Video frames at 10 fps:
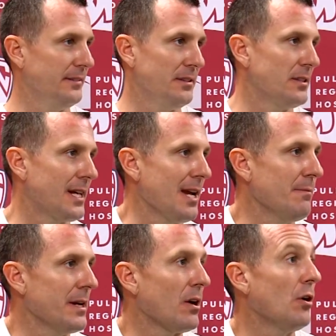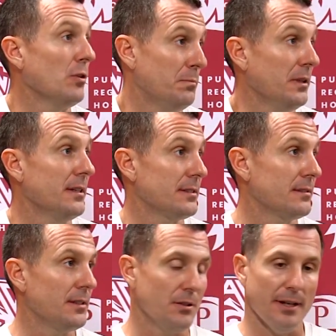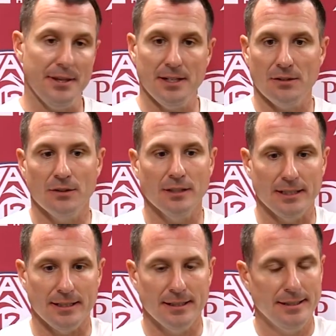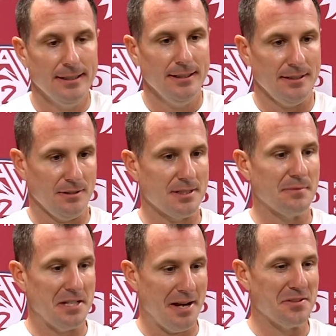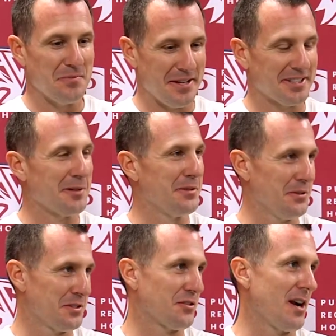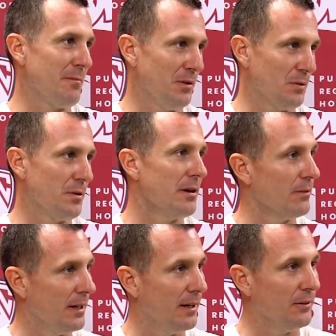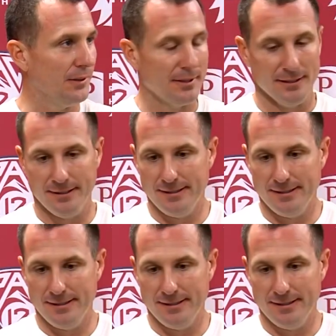You know, you can't make all the plays. You know, I think early, you know, sometimes you make some of those scramble, run around